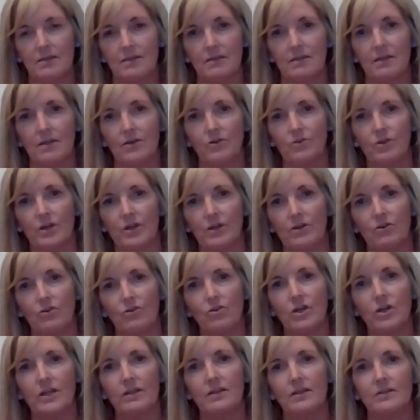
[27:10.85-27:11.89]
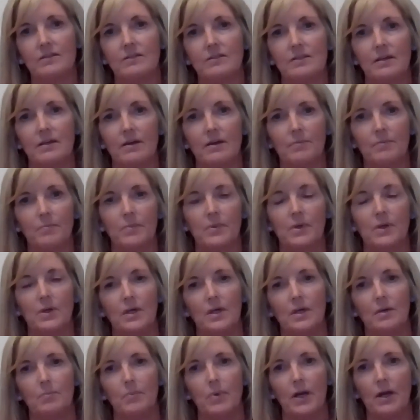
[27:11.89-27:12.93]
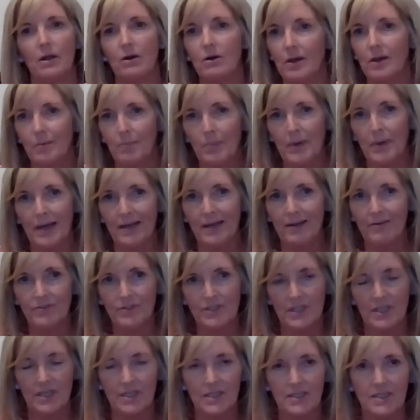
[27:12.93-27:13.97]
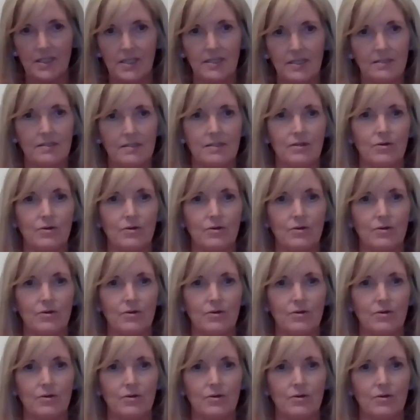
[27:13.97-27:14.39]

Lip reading: they're calling this plug and play facilities.